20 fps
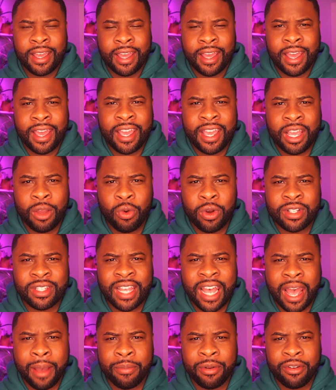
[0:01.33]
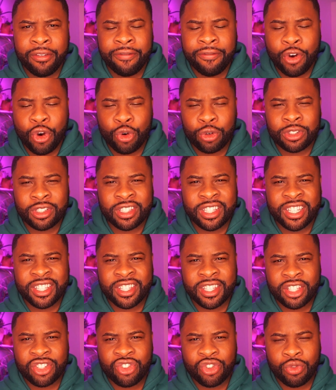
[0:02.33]
Hey, what's happening, folks?
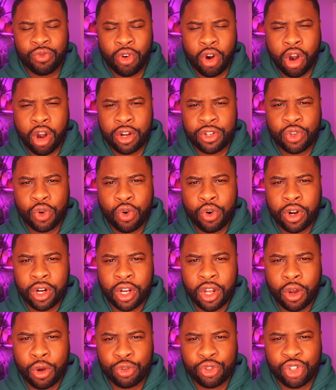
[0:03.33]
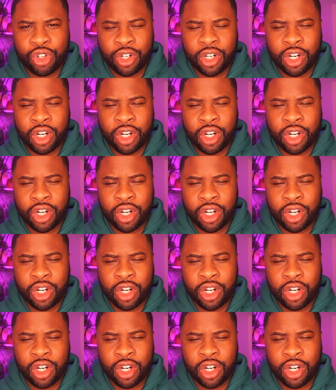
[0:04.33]
This is Gerard's Horticulture